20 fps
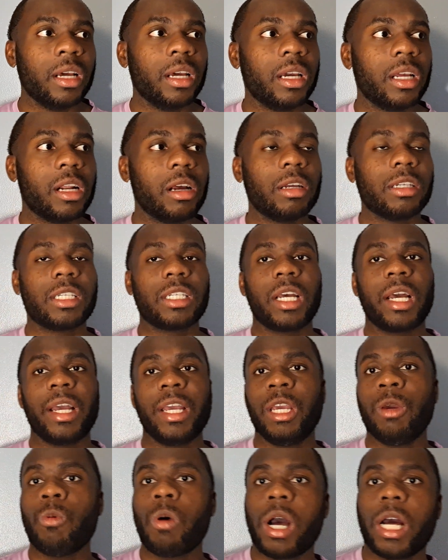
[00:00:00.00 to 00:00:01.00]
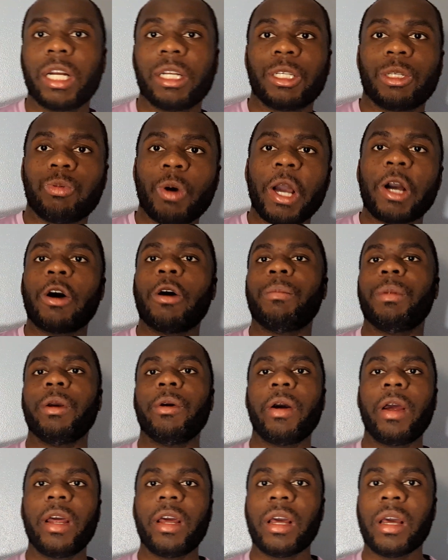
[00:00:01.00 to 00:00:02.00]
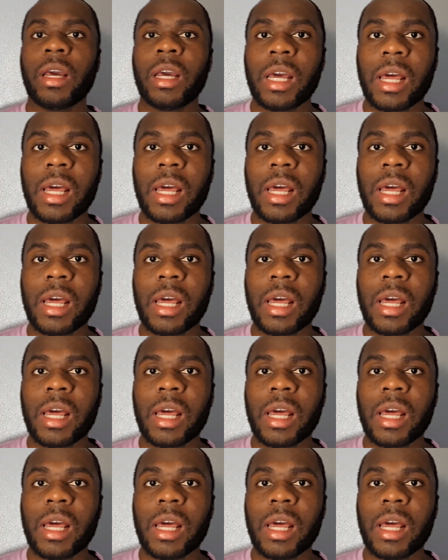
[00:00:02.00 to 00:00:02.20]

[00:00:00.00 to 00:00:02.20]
You know what I'm saying? He wanted to swing on me, right?